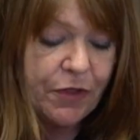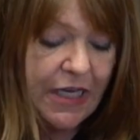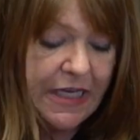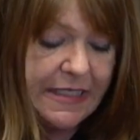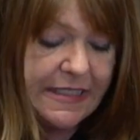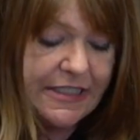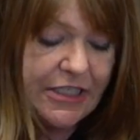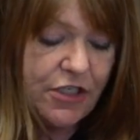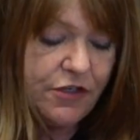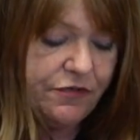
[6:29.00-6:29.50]
And
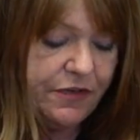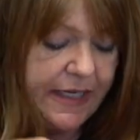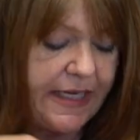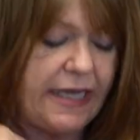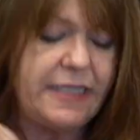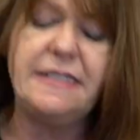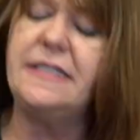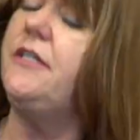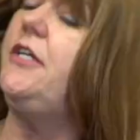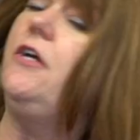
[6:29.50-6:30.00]
so for
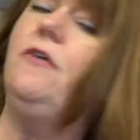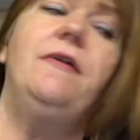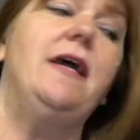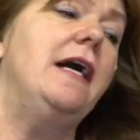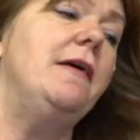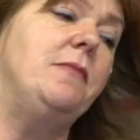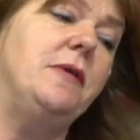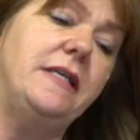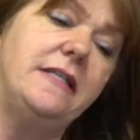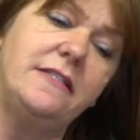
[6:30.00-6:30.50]
getting your
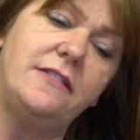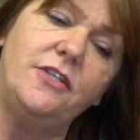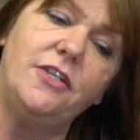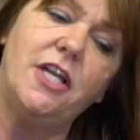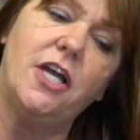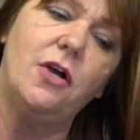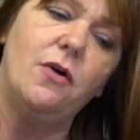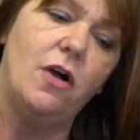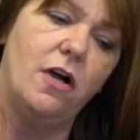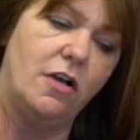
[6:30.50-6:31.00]
rabbit,
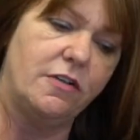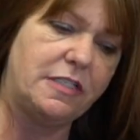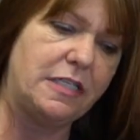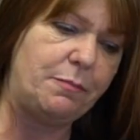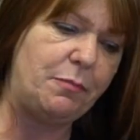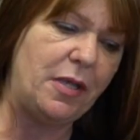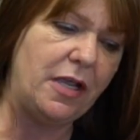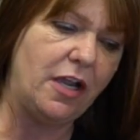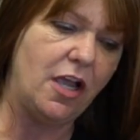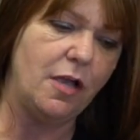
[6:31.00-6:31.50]
to
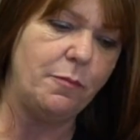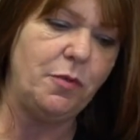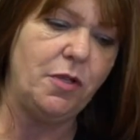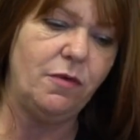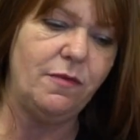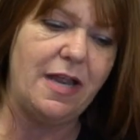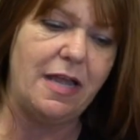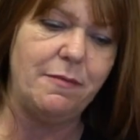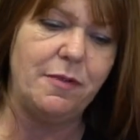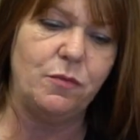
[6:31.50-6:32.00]
pick up
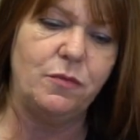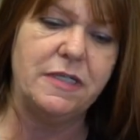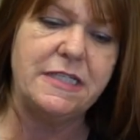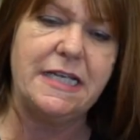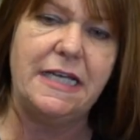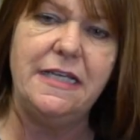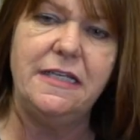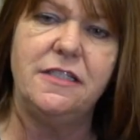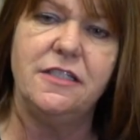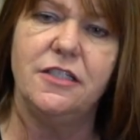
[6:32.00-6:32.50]
your rabbit, what
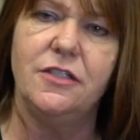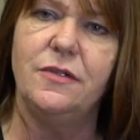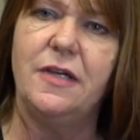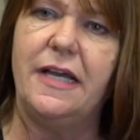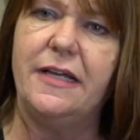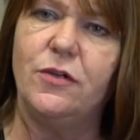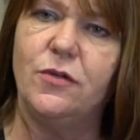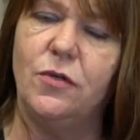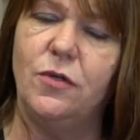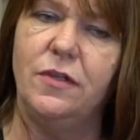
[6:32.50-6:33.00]
I do,
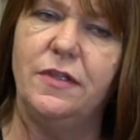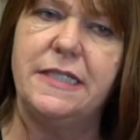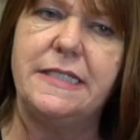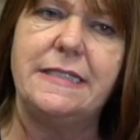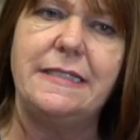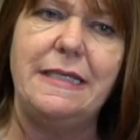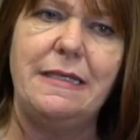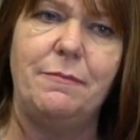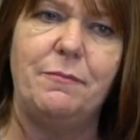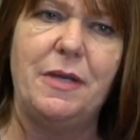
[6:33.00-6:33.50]
I call the
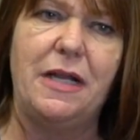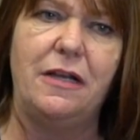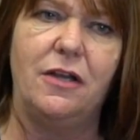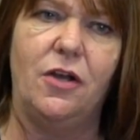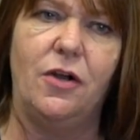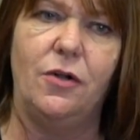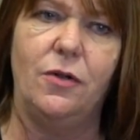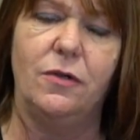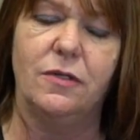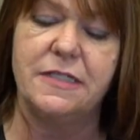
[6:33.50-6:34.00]
seatbelt
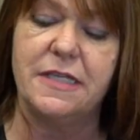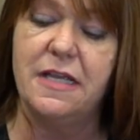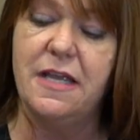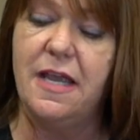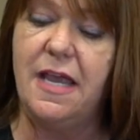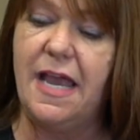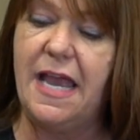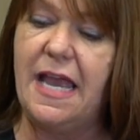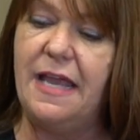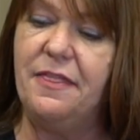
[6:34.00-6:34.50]
hold.
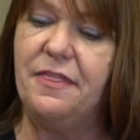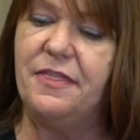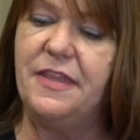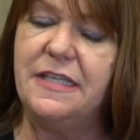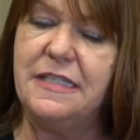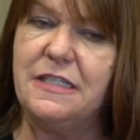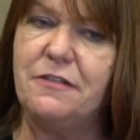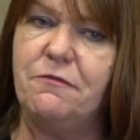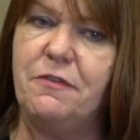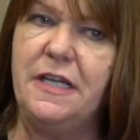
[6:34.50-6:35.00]
And
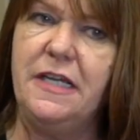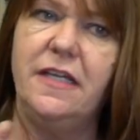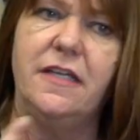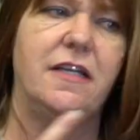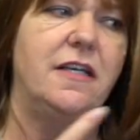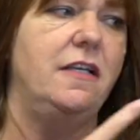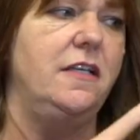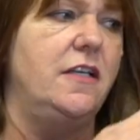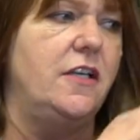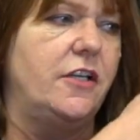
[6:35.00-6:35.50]
this
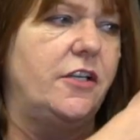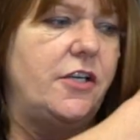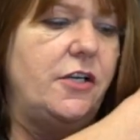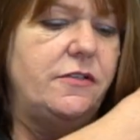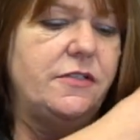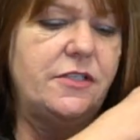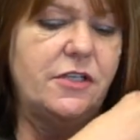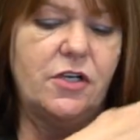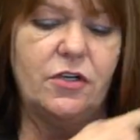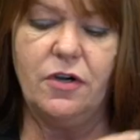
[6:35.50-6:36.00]
finger
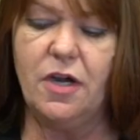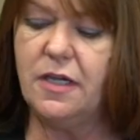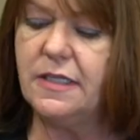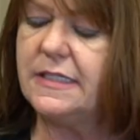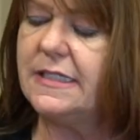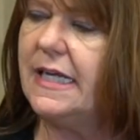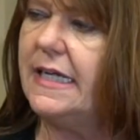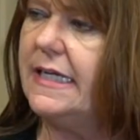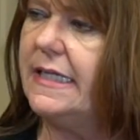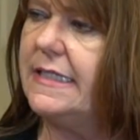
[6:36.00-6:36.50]
goes
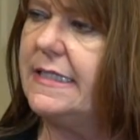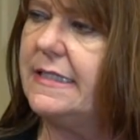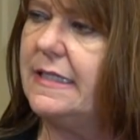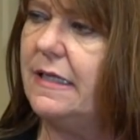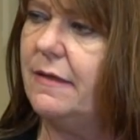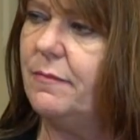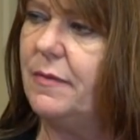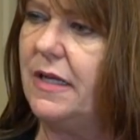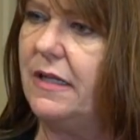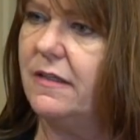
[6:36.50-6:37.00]
across like a
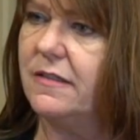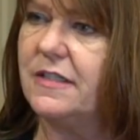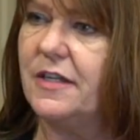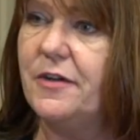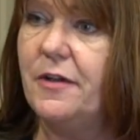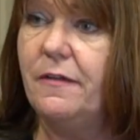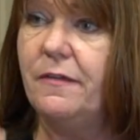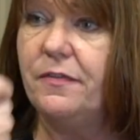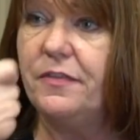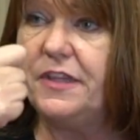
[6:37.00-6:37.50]
seatbelt.
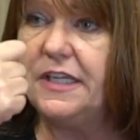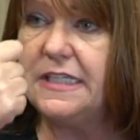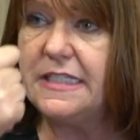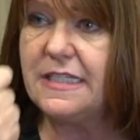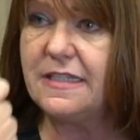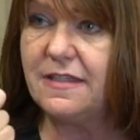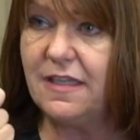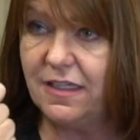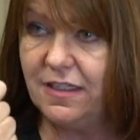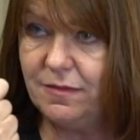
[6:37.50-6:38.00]
This
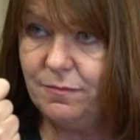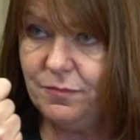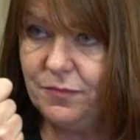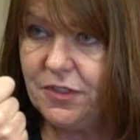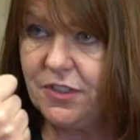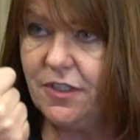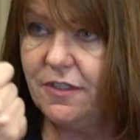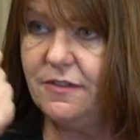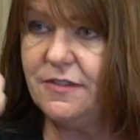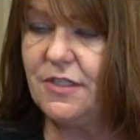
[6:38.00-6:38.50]
thumb
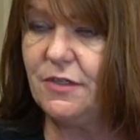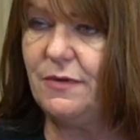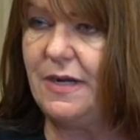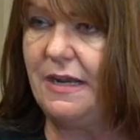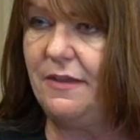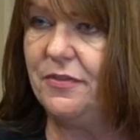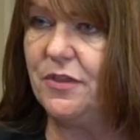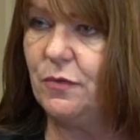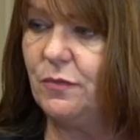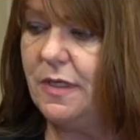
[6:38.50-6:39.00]
goes
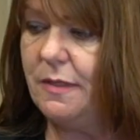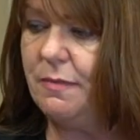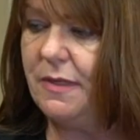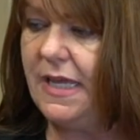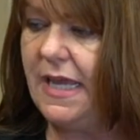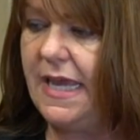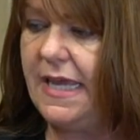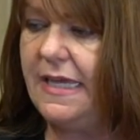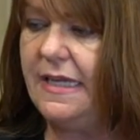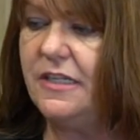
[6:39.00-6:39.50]
around the rib
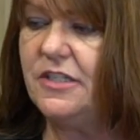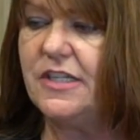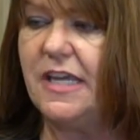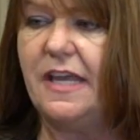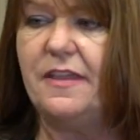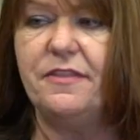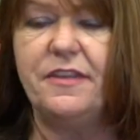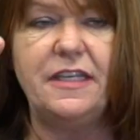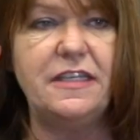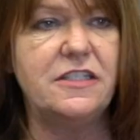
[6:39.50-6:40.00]
cage,
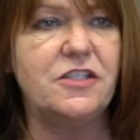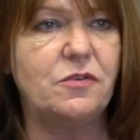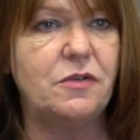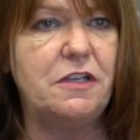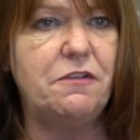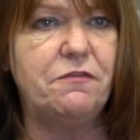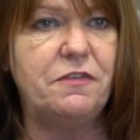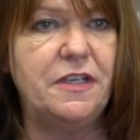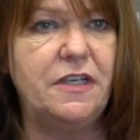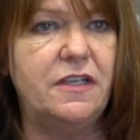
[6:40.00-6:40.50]
and these
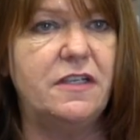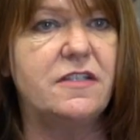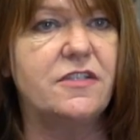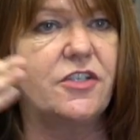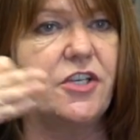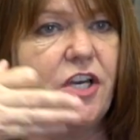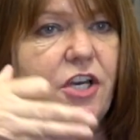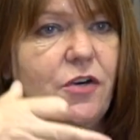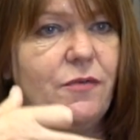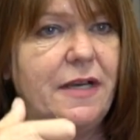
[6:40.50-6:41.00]
three fingers
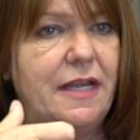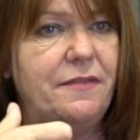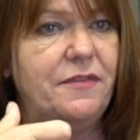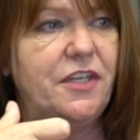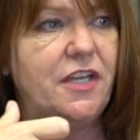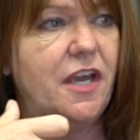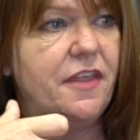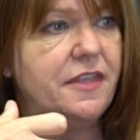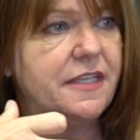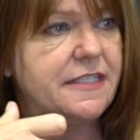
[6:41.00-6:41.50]
go around
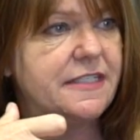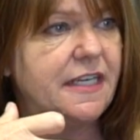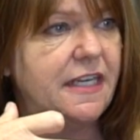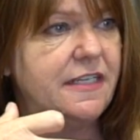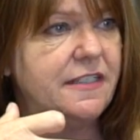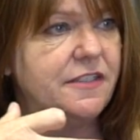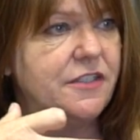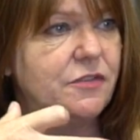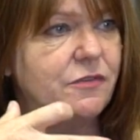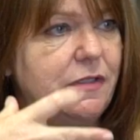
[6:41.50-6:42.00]
the other
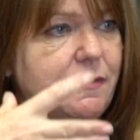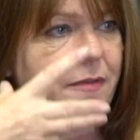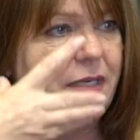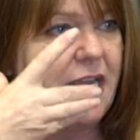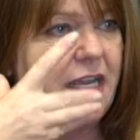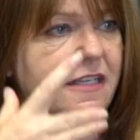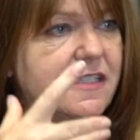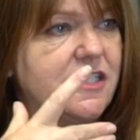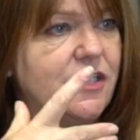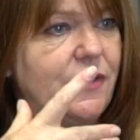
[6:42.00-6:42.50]
side of the rib
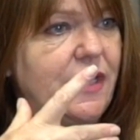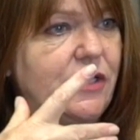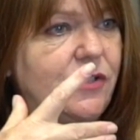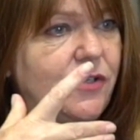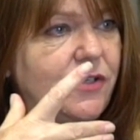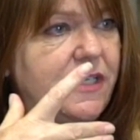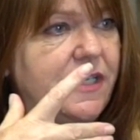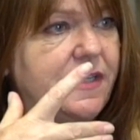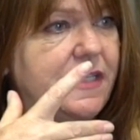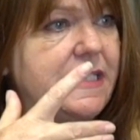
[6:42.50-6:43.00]
cage. So I
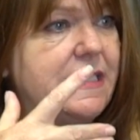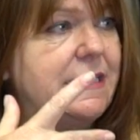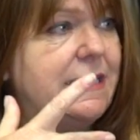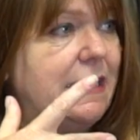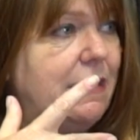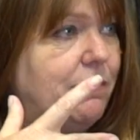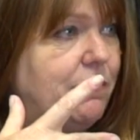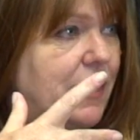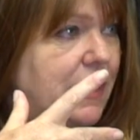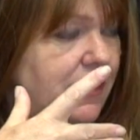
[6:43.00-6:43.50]
call it the
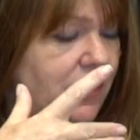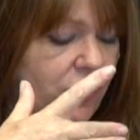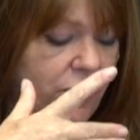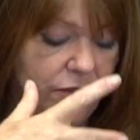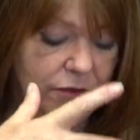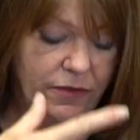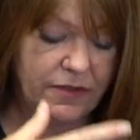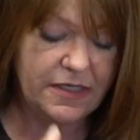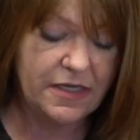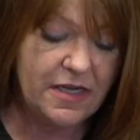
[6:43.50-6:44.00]
seatbelt
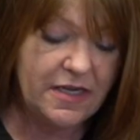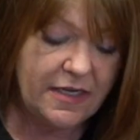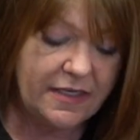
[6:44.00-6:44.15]
hold.